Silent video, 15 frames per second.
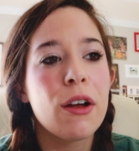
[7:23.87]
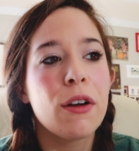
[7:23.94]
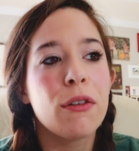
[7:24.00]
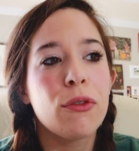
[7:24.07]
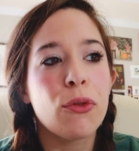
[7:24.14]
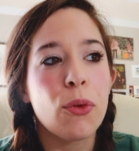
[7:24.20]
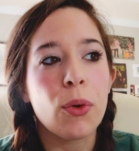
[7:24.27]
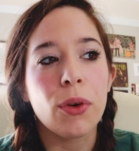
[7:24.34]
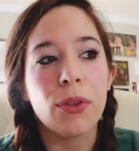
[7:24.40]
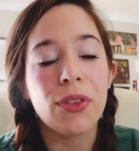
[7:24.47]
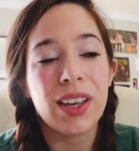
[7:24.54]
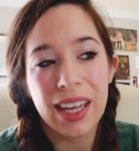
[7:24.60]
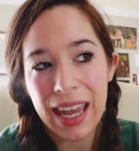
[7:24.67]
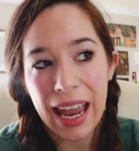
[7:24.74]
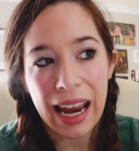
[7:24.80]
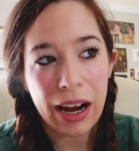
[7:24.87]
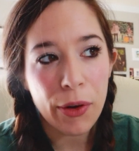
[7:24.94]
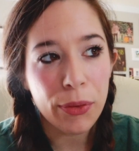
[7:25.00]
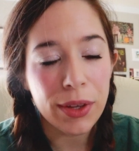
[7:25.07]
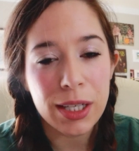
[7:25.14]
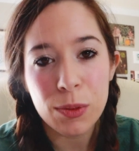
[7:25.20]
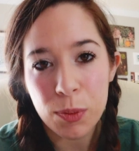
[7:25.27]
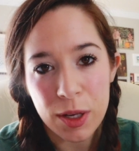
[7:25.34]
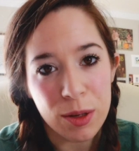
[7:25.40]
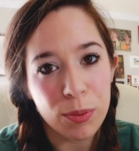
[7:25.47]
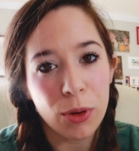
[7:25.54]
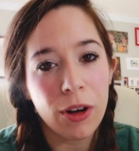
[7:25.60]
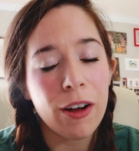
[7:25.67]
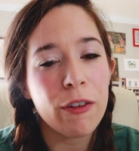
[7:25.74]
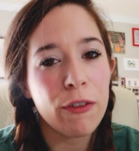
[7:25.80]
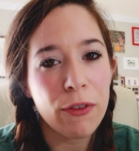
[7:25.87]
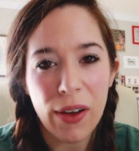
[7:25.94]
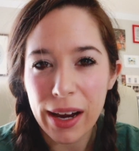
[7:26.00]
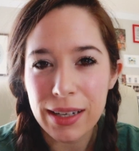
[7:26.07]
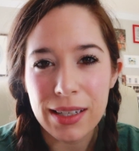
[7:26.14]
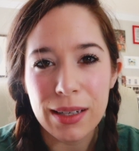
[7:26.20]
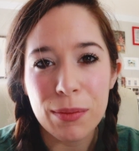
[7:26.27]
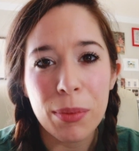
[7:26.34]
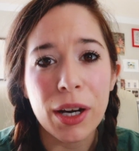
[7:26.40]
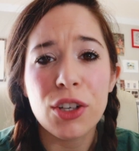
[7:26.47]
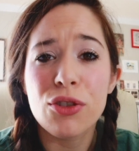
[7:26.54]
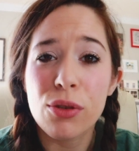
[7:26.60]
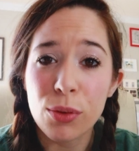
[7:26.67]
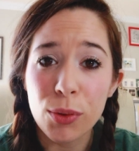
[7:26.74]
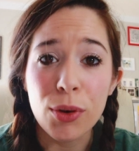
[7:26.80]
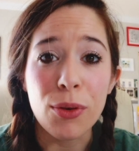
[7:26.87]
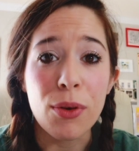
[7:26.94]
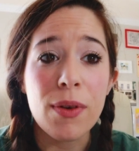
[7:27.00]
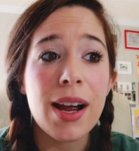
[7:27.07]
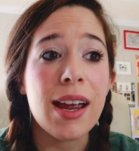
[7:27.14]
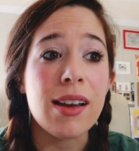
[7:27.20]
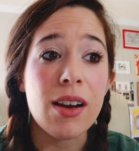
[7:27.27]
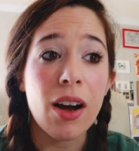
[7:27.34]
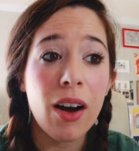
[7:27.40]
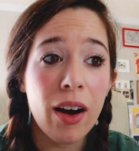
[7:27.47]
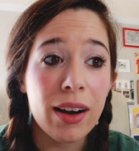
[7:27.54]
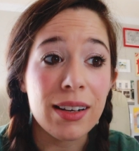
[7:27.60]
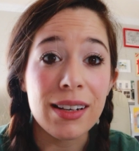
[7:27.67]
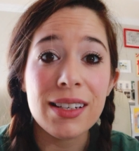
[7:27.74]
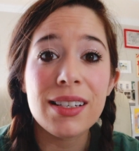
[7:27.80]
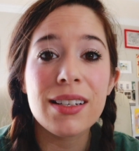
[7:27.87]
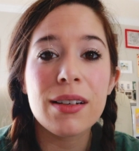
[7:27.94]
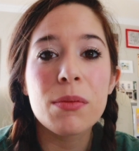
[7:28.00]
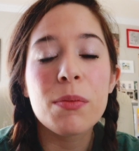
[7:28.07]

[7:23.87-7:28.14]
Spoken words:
for the countless people affected by true and honest